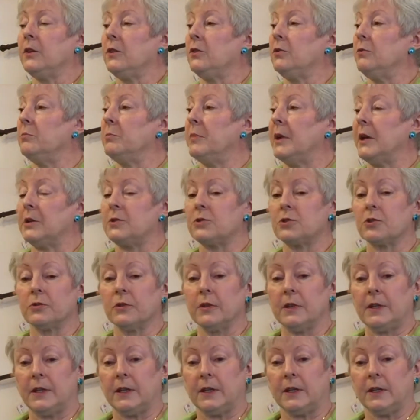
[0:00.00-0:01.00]
You
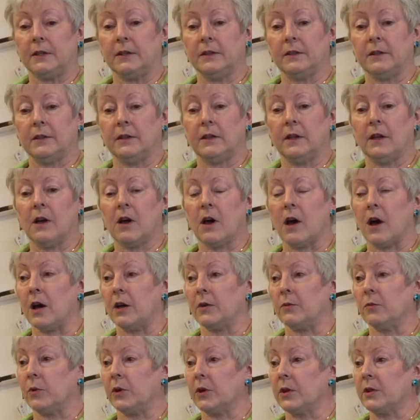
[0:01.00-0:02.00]
measure in
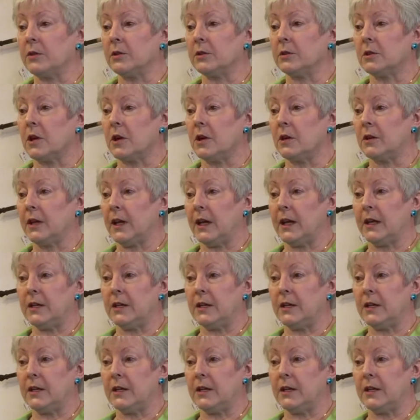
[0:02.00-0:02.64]
on one of the long